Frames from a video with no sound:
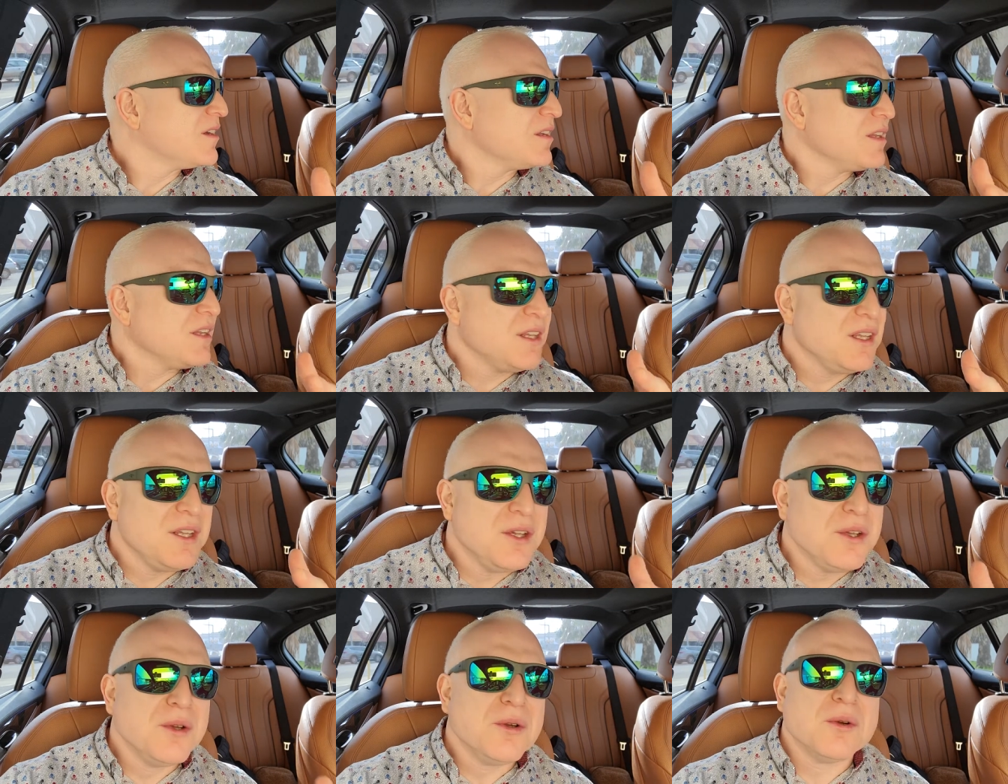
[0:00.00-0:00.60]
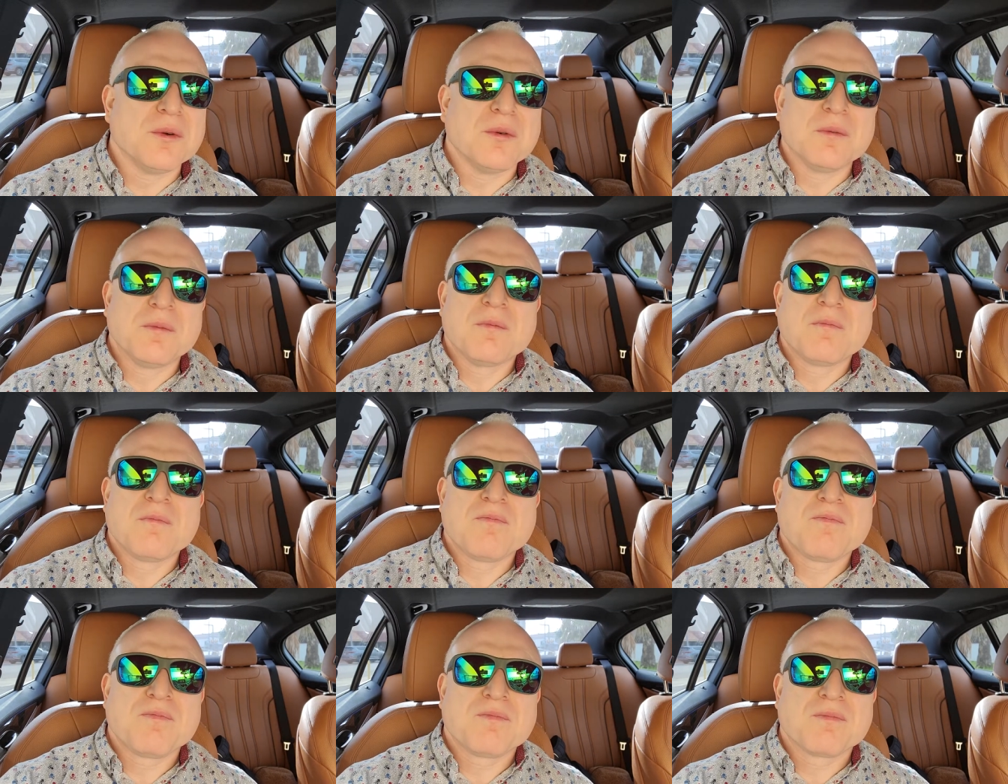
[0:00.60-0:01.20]
you.
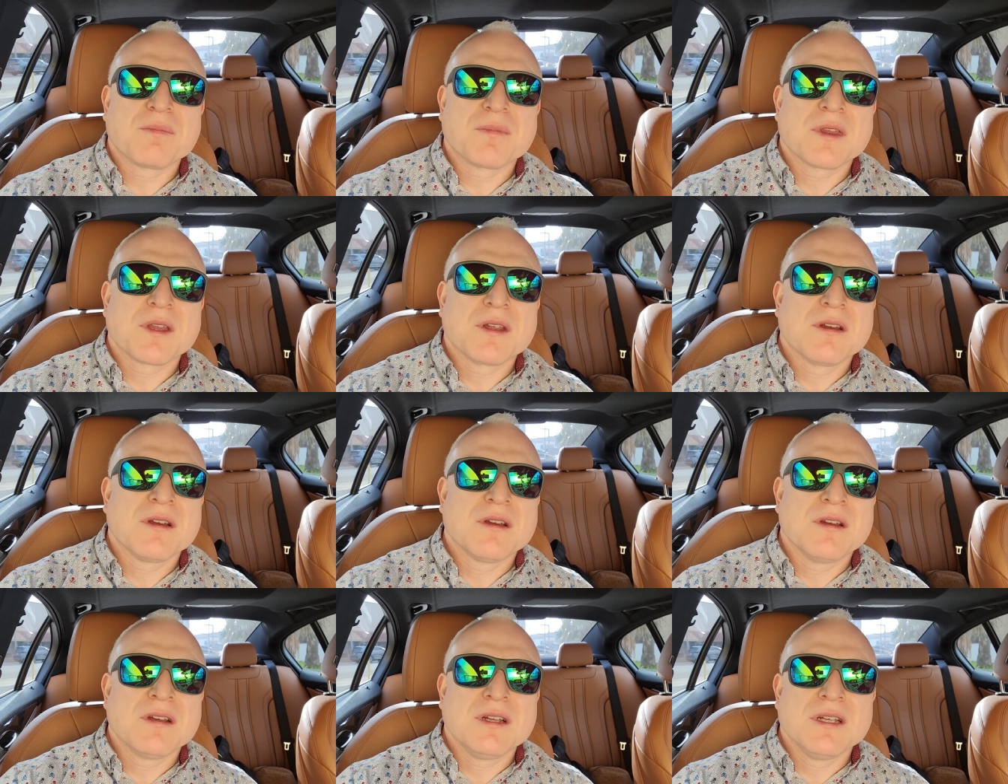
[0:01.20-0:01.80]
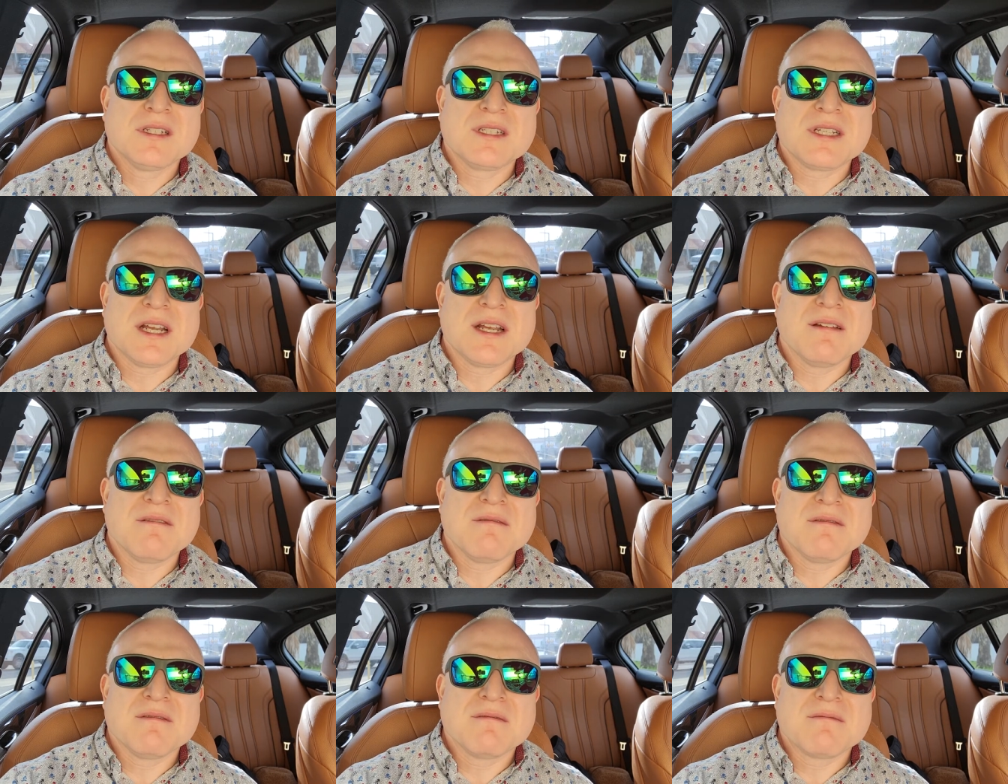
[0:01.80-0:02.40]
You
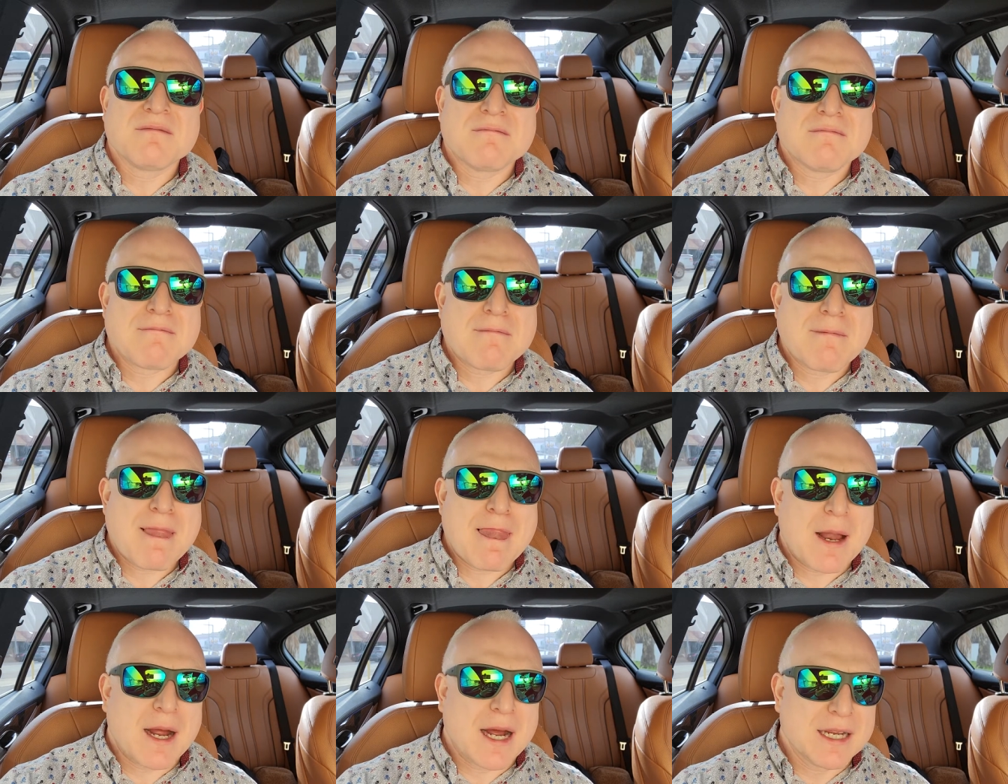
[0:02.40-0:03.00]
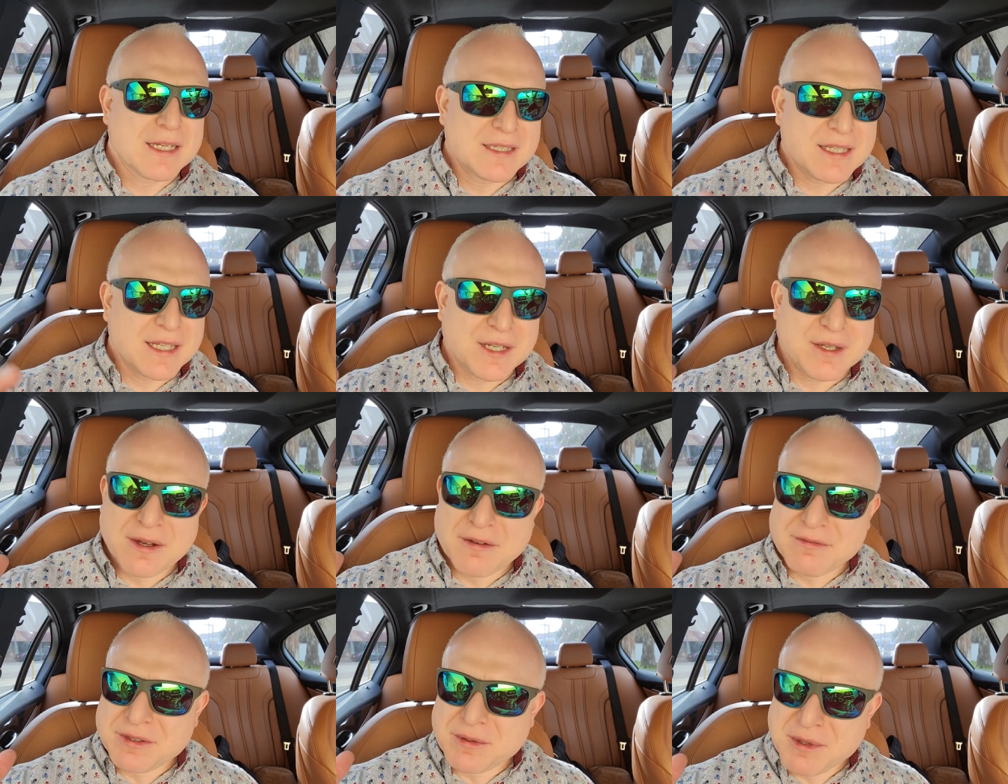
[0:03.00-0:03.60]
see, I think
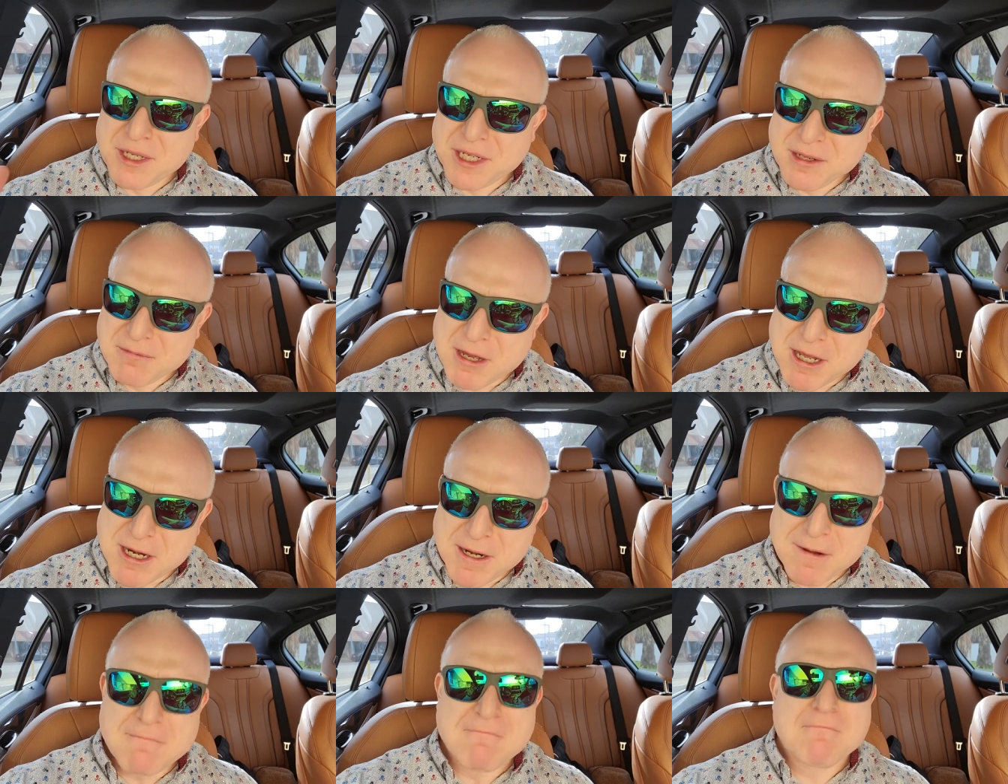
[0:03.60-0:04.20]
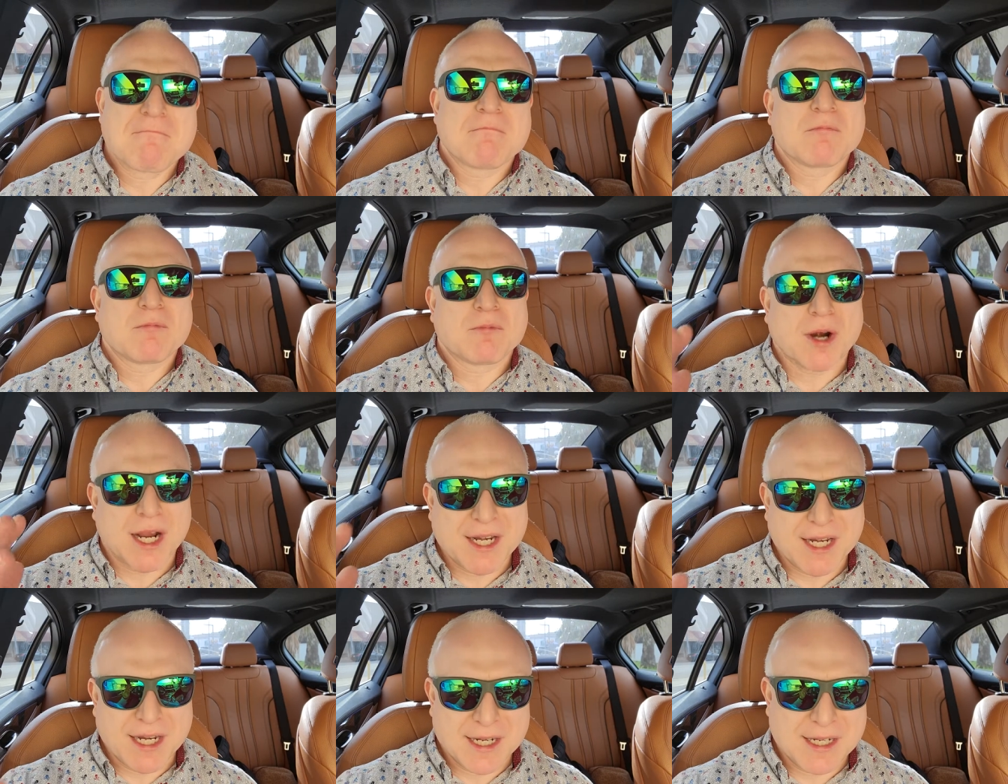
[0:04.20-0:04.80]
you have to be committed,
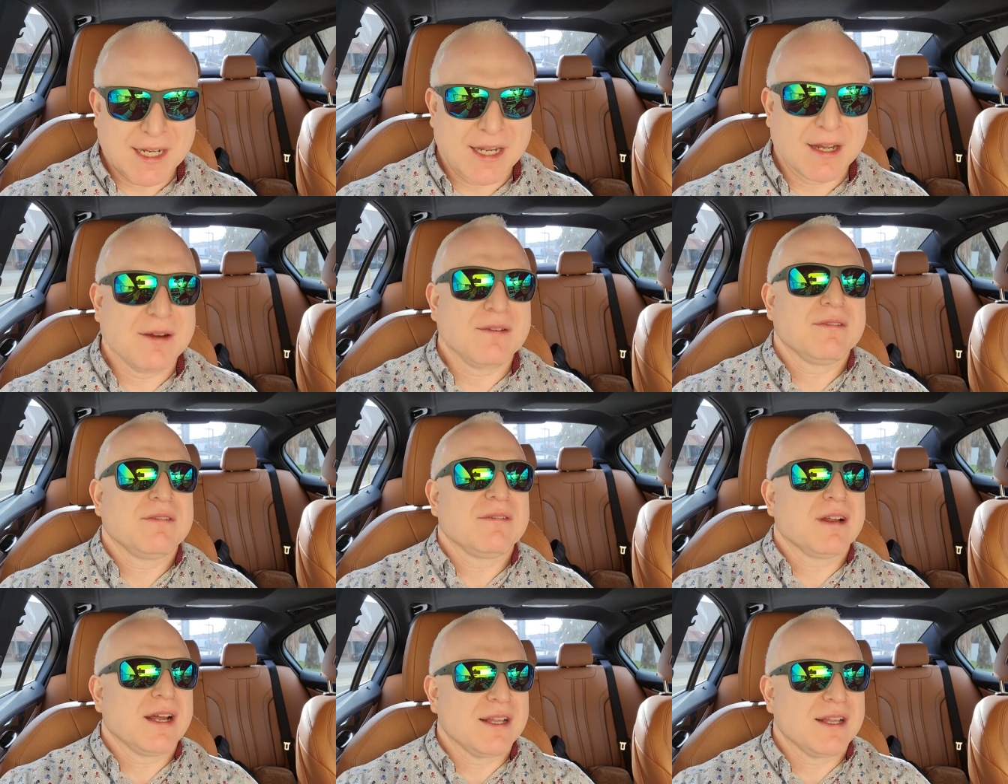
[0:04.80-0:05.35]
writing it down.